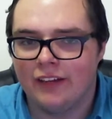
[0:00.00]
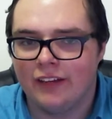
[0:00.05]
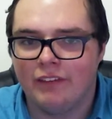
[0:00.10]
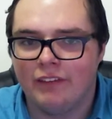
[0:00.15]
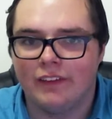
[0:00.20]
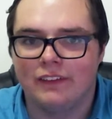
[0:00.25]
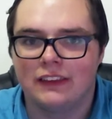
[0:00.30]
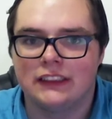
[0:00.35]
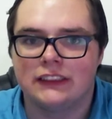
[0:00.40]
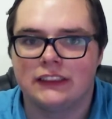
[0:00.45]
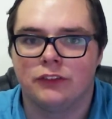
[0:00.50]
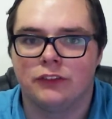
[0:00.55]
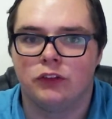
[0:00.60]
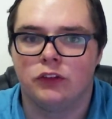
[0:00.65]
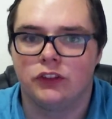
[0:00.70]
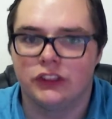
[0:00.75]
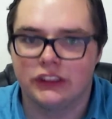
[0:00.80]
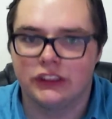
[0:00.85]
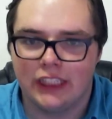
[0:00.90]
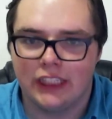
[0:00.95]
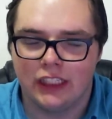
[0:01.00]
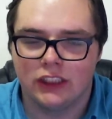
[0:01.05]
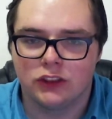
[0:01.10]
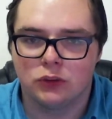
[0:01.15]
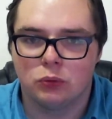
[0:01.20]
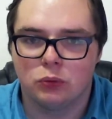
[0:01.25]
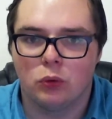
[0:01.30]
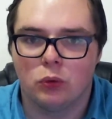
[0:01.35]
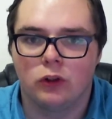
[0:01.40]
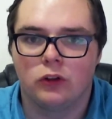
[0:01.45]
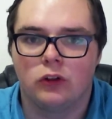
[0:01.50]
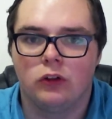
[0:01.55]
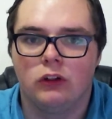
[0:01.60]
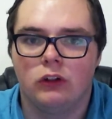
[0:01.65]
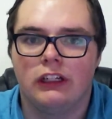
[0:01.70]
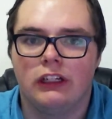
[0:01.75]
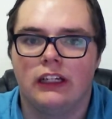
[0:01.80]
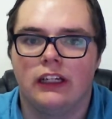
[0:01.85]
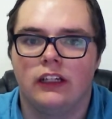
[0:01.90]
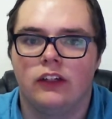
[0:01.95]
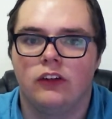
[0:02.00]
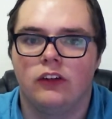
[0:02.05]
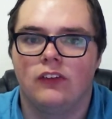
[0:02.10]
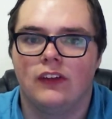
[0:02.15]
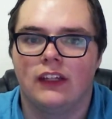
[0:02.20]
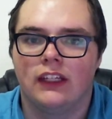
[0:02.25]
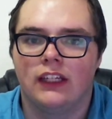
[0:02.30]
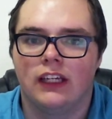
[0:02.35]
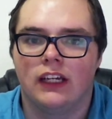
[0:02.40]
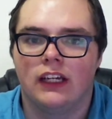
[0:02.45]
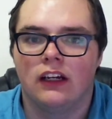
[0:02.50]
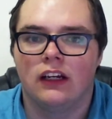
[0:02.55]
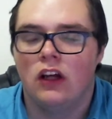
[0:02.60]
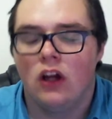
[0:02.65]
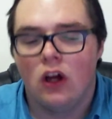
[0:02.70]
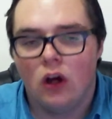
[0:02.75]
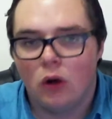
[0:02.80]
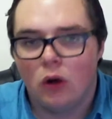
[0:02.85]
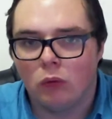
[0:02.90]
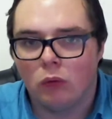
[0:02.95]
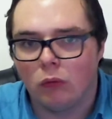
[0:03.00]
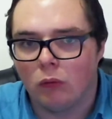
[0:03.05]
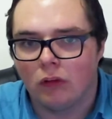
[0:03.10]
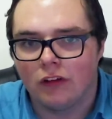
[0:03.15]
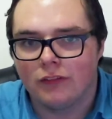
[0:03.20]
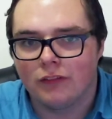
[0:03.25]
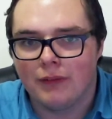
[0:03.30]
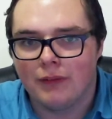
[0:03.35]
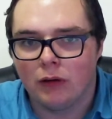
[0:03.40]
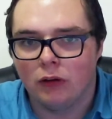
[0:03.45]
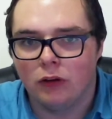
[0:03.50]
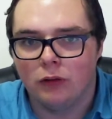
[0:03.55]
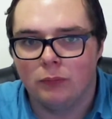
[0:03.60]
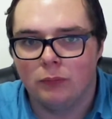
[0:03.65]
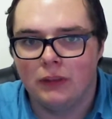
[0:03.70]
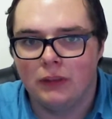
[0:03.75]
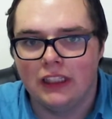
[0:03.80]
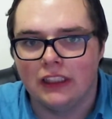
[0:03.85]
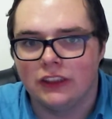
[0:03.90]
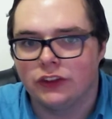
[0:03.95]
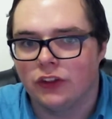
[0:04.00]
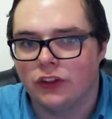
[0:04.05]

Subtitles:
about this if you're just getting into water cooling and you're thinking, well, what if my loop leaks?